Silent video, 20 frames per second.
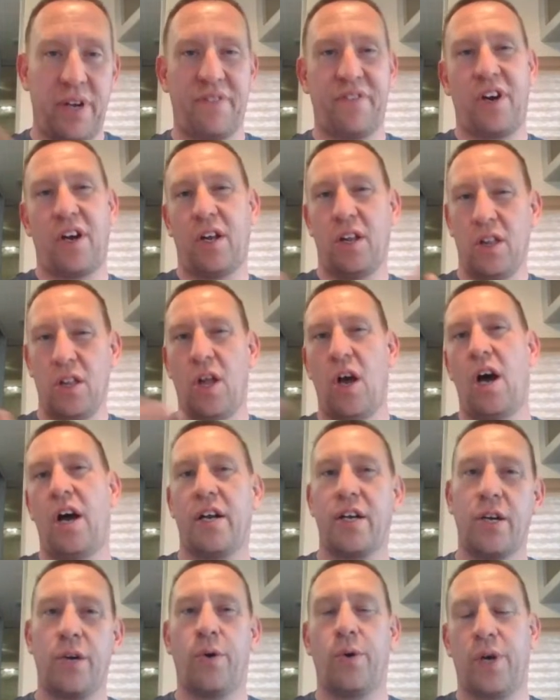when I've got a
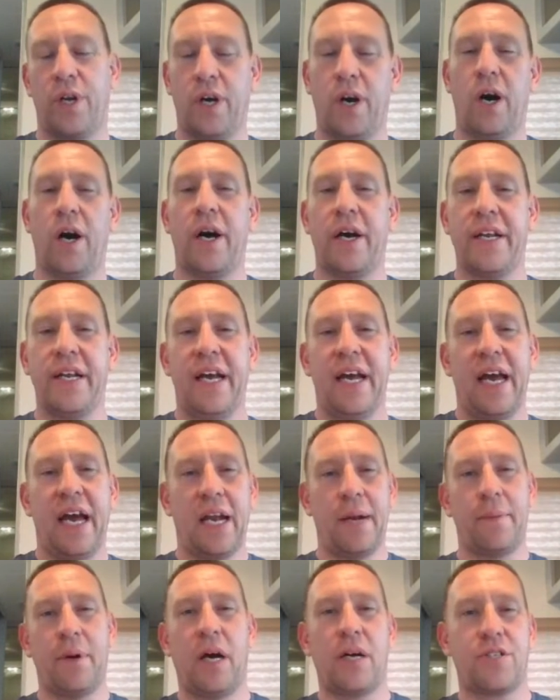lot going on and
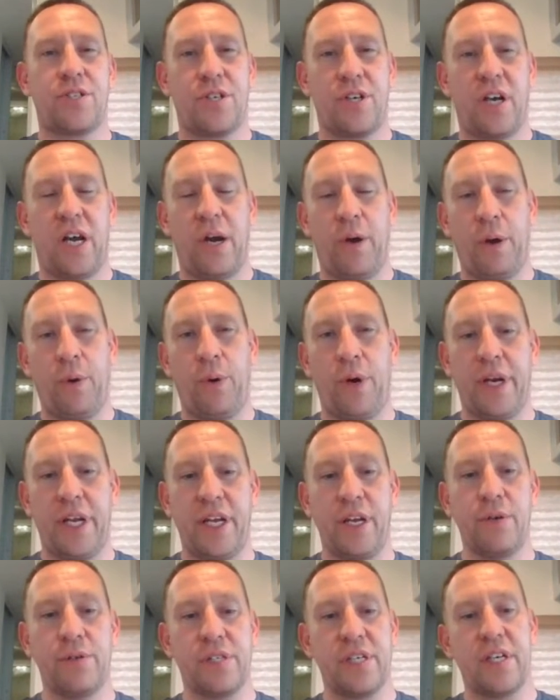I'm not sure how I want
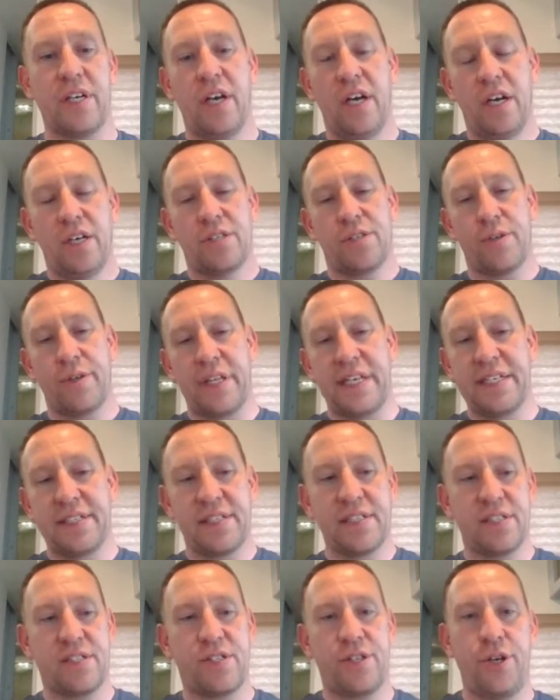to use it. So
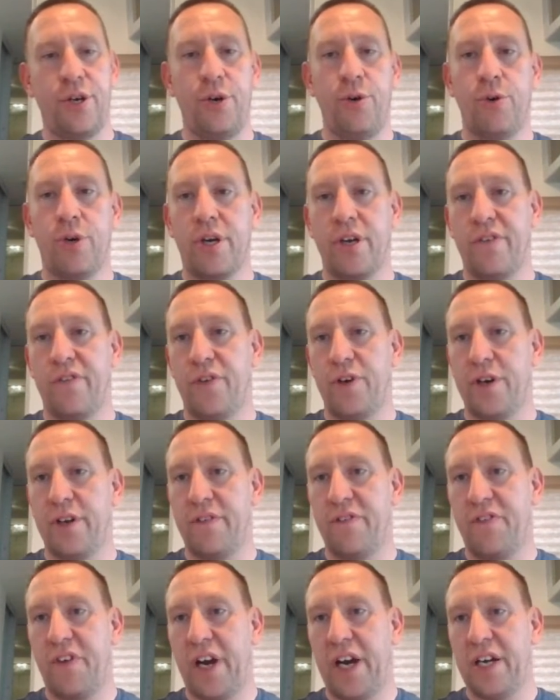this is two
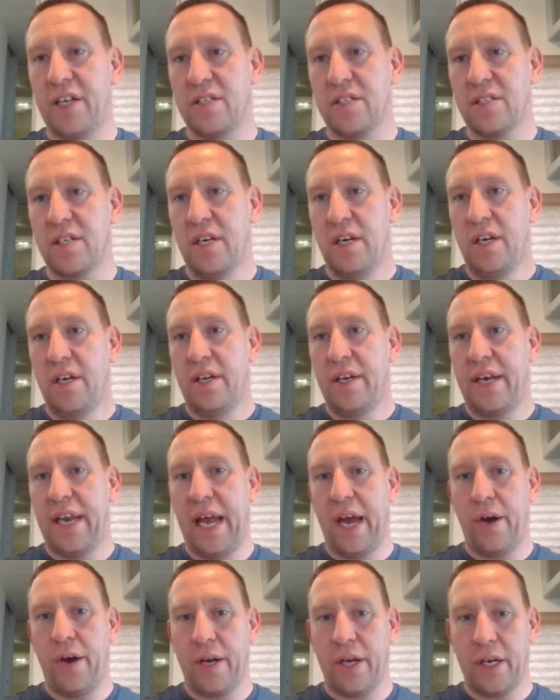converted files.
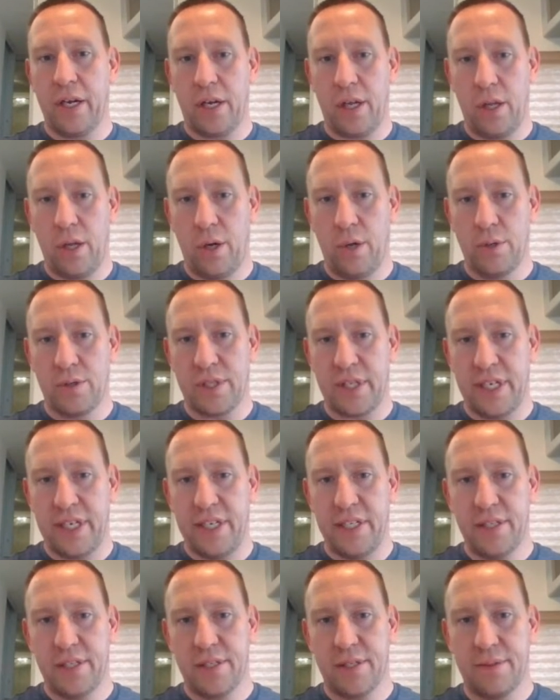Now I'm going to close
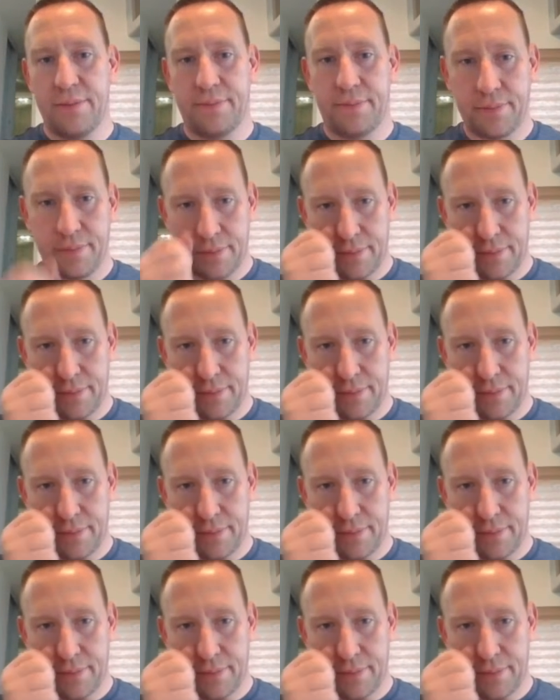this